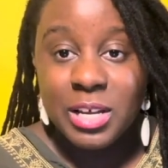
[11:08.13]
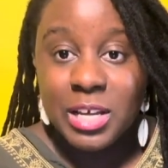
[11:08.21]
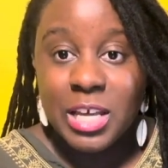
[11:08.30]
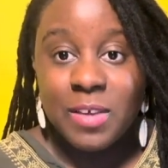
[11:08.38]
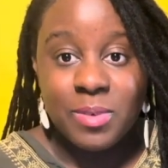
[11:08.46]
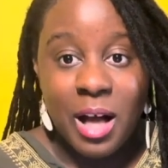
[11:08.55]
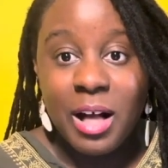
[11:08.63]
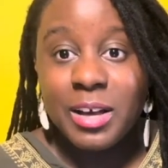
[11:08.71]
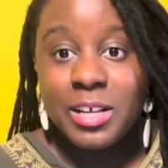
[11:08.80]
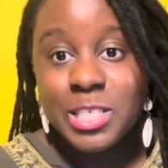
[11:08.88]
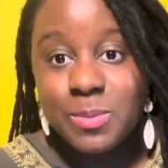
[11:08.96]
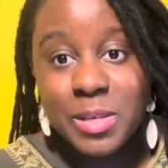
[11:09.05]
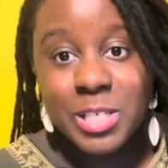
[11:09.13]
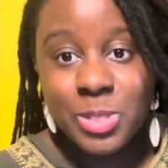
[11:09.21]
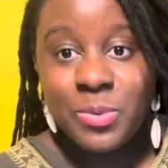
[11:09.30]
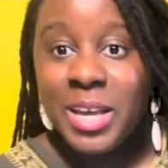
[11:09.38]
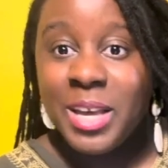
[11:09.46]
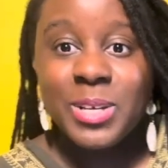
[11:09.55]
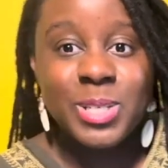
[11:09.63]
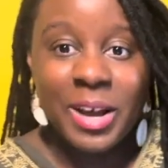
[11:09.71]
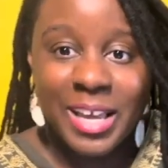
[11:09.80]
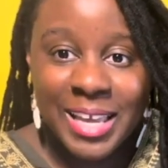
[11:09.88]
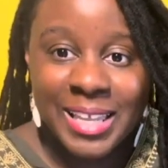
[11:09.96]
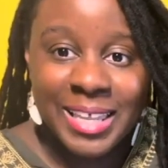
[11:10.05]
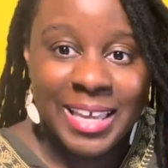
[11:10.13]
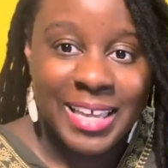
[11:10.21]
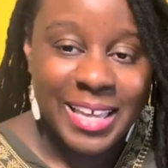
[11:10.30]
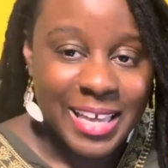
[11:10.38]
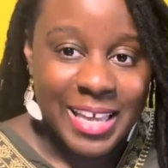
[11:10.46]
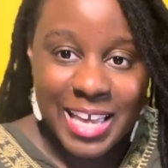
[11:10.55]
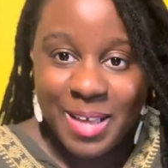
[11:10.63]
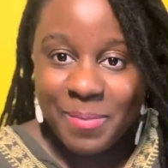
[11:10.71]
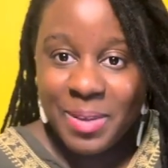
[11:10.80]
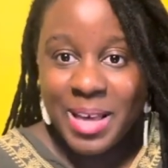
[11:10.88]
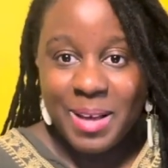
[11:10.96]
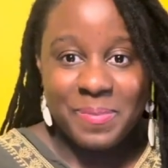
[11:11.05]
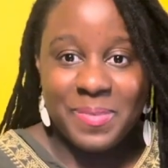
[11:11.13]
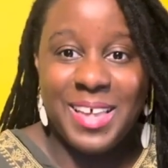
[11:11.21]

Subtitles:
If y'all can speak Twi or Swahili, hit me up.